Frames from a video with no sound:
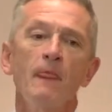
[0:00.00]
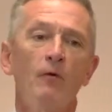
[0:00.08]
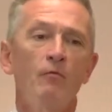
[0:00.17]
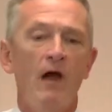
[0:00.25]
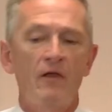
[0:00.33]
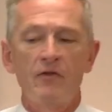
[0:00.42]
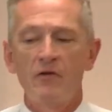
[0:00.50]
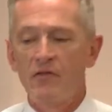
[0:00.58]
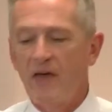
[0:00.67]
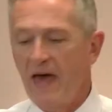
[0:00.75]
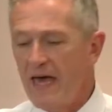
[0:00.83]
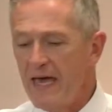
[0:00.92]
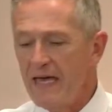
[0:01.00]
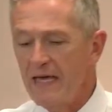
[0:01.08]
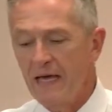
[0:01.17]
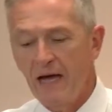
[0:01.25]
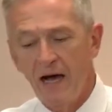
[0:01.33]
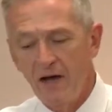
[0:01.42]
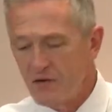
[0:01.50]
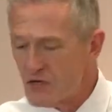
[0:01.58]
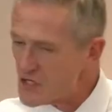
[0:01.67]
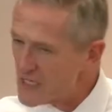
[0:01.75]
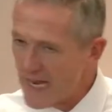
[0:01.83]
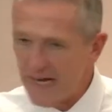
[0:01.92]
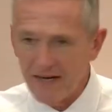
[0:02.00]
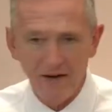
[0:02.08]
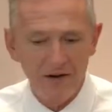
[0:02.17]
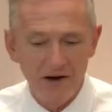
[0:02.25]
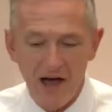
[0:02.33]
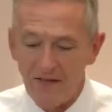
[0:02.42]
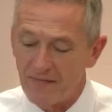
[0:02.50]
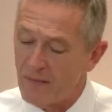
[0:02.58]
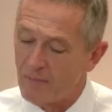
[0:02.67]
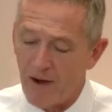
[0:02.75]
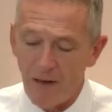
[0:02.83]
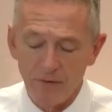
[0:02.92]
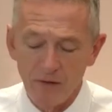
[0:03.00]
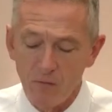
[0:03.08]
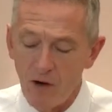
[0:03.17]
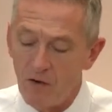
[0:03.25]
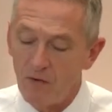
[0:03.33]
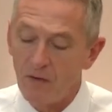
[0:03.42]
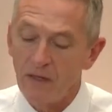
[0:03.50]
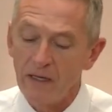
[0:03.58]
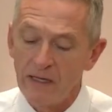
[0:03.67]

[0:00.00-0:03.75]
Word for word: whether they understand it or not, and they probably won't,